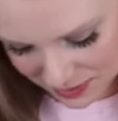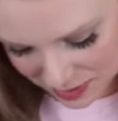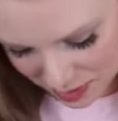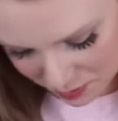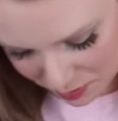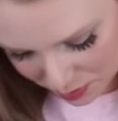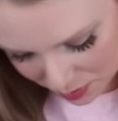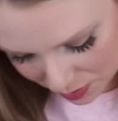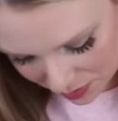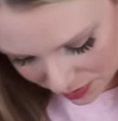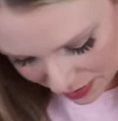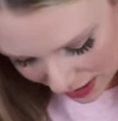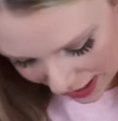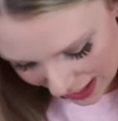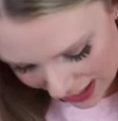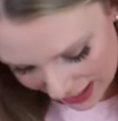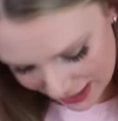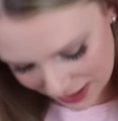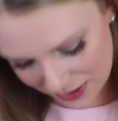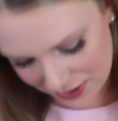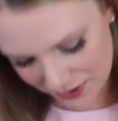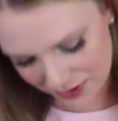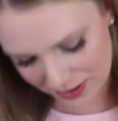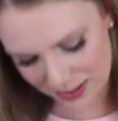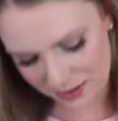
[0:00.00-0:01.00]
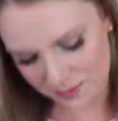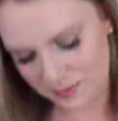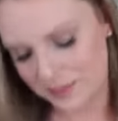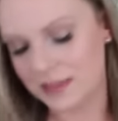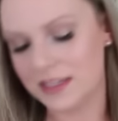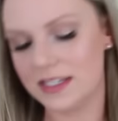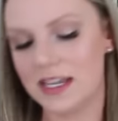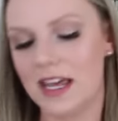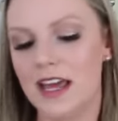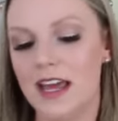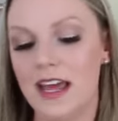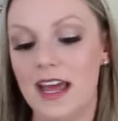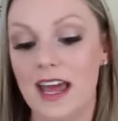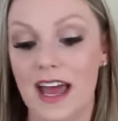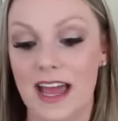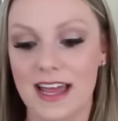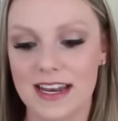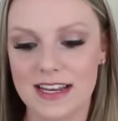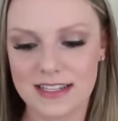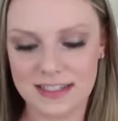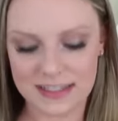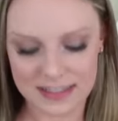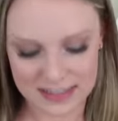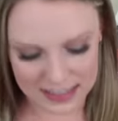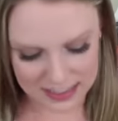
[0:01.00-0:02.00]
These are both eye creams.
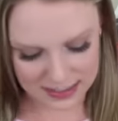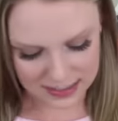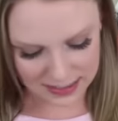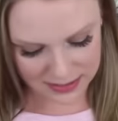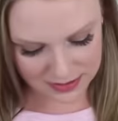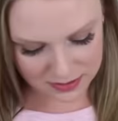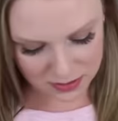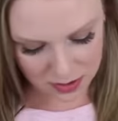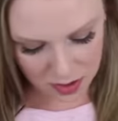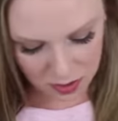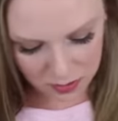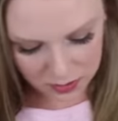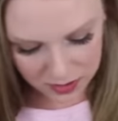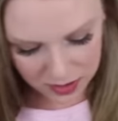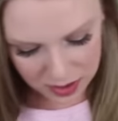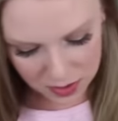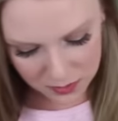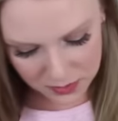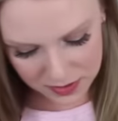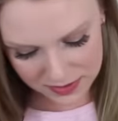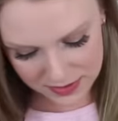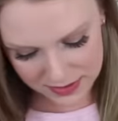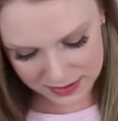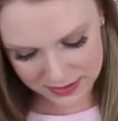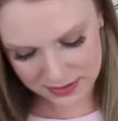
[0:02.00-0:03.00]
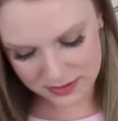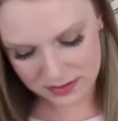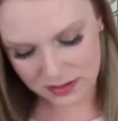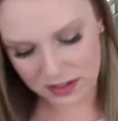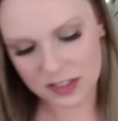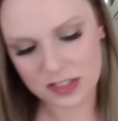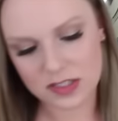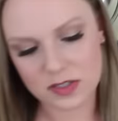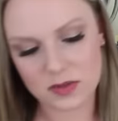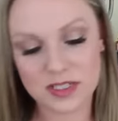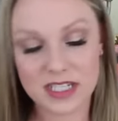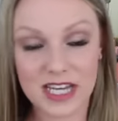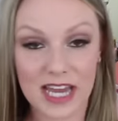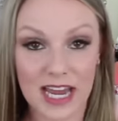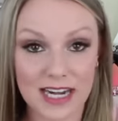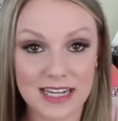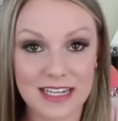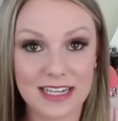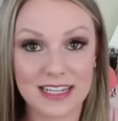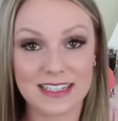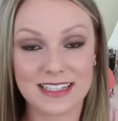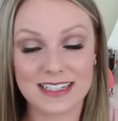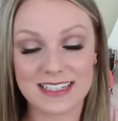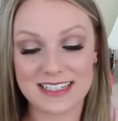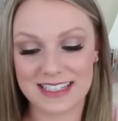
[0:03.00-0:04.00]
I didn't see these. Oh, you know what? This is also
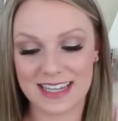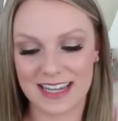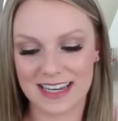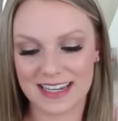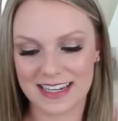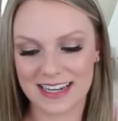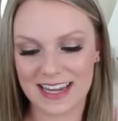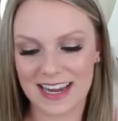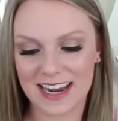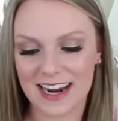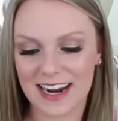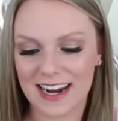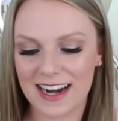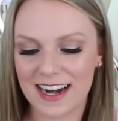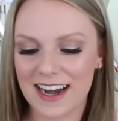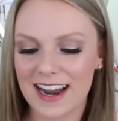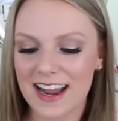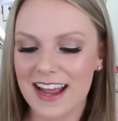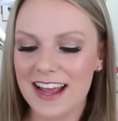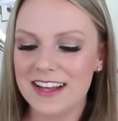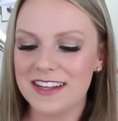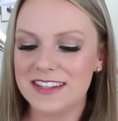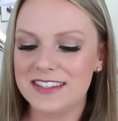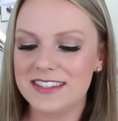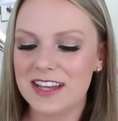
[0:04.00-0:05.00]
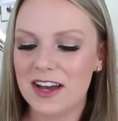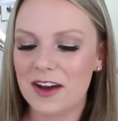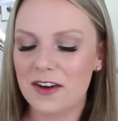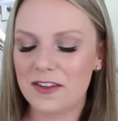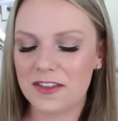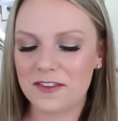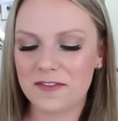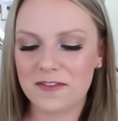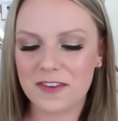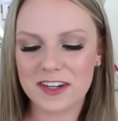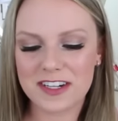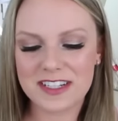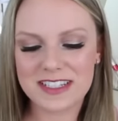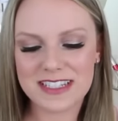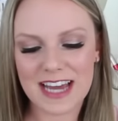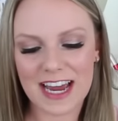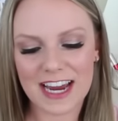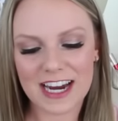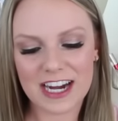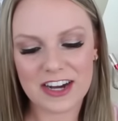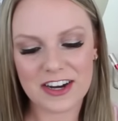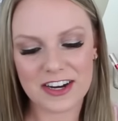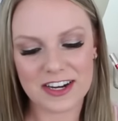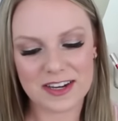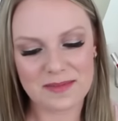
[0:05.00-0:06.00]
technically skincare. So the first
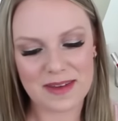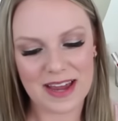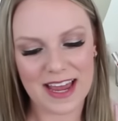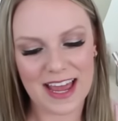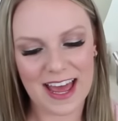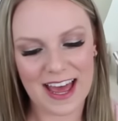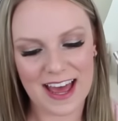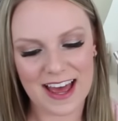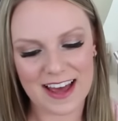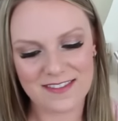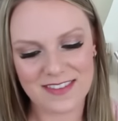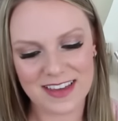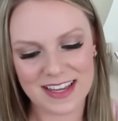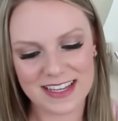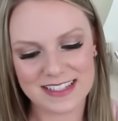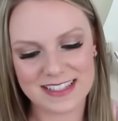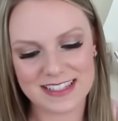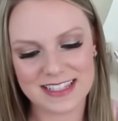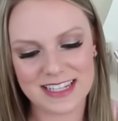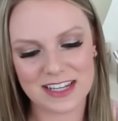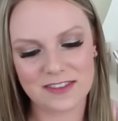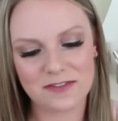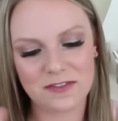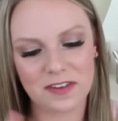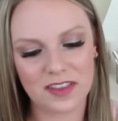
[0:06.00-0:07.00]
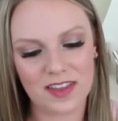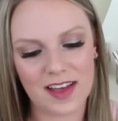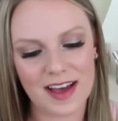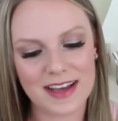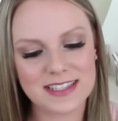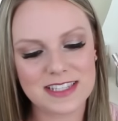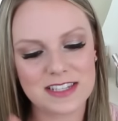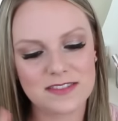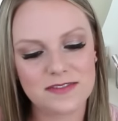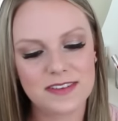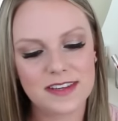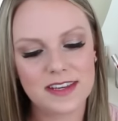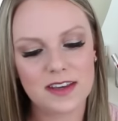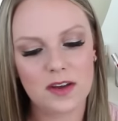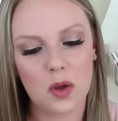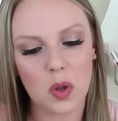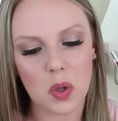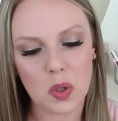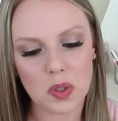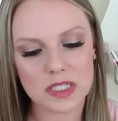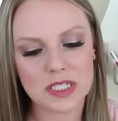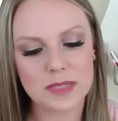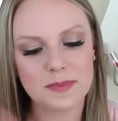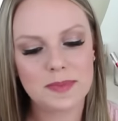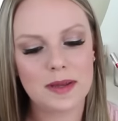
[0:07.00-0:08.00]
eye cream I have is the Philosophy
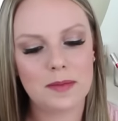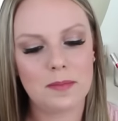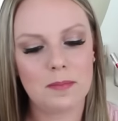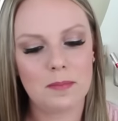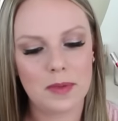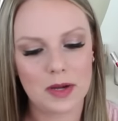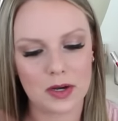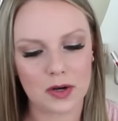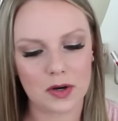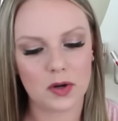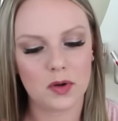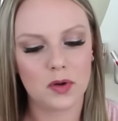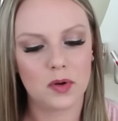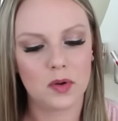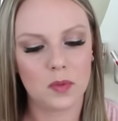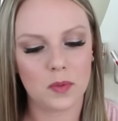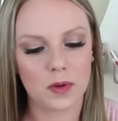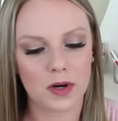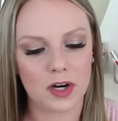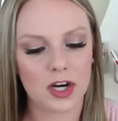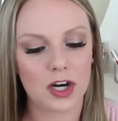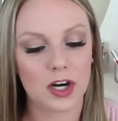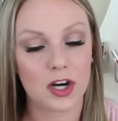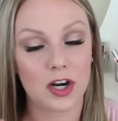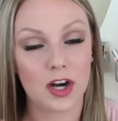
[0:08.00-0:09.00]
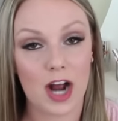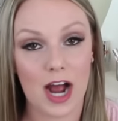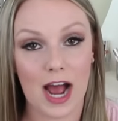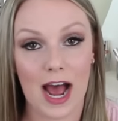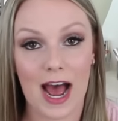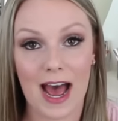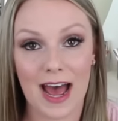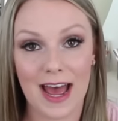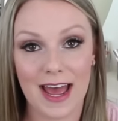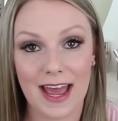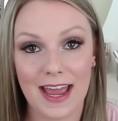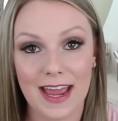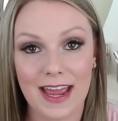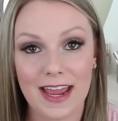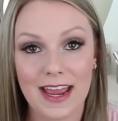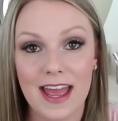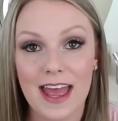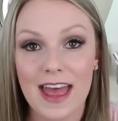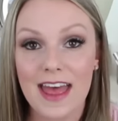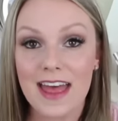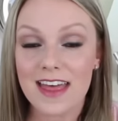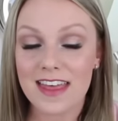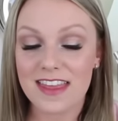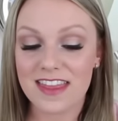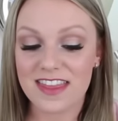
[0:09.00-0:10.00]
Ultimate Miracle Worker Eye.
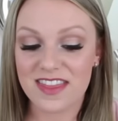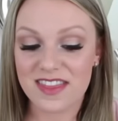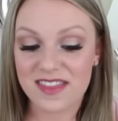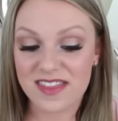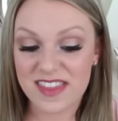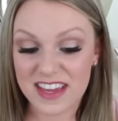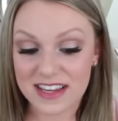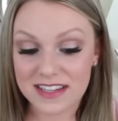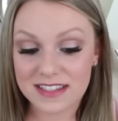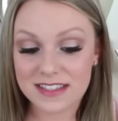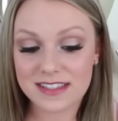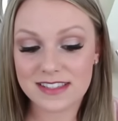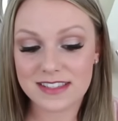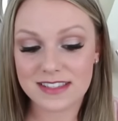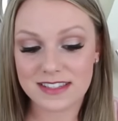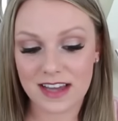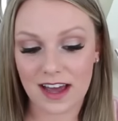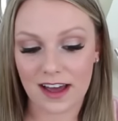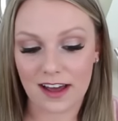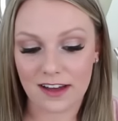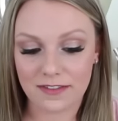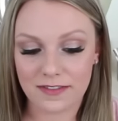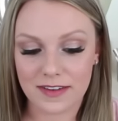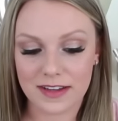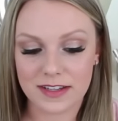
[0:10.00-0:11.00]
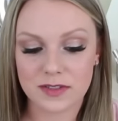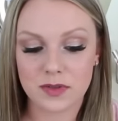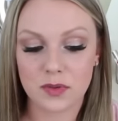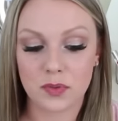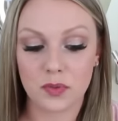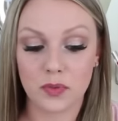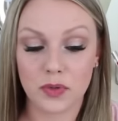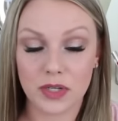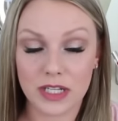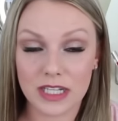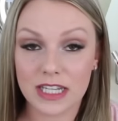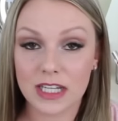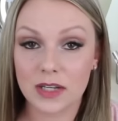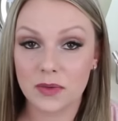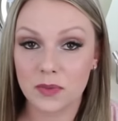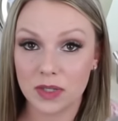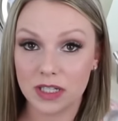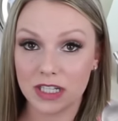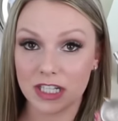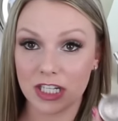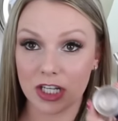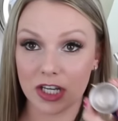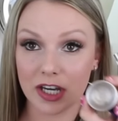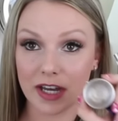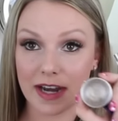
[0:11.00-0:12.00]
This stuff is really,
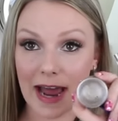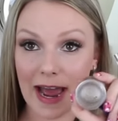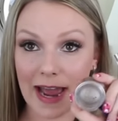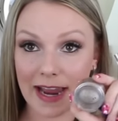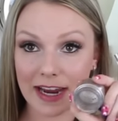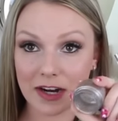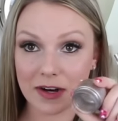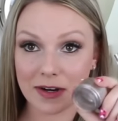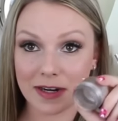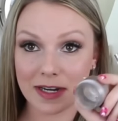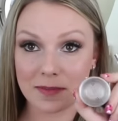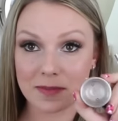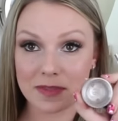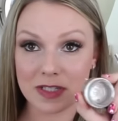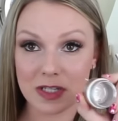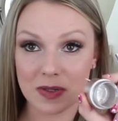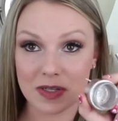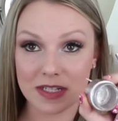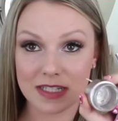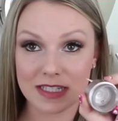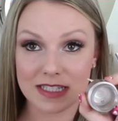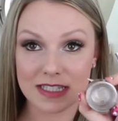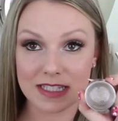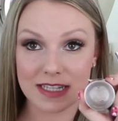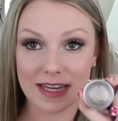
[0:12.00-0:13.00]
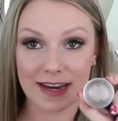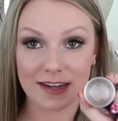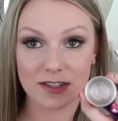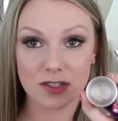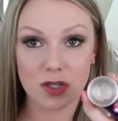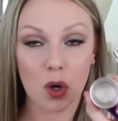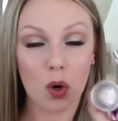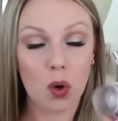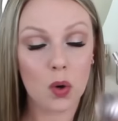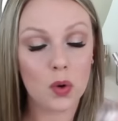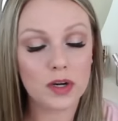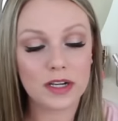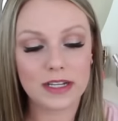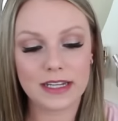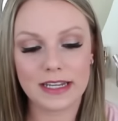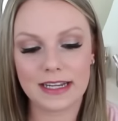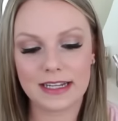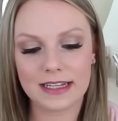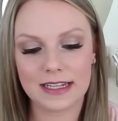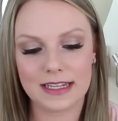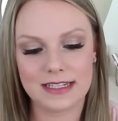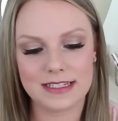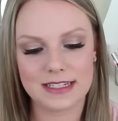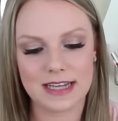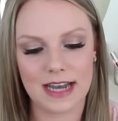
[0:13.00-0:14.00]
really good eye creams. You can see I totally
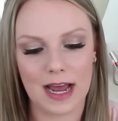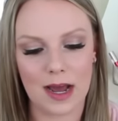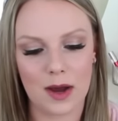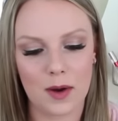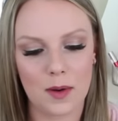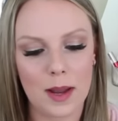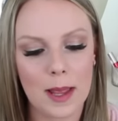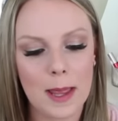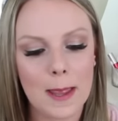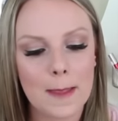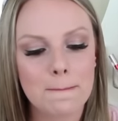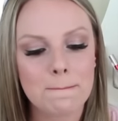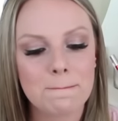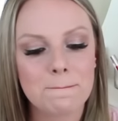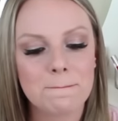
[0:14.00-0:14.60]
cleaned it out.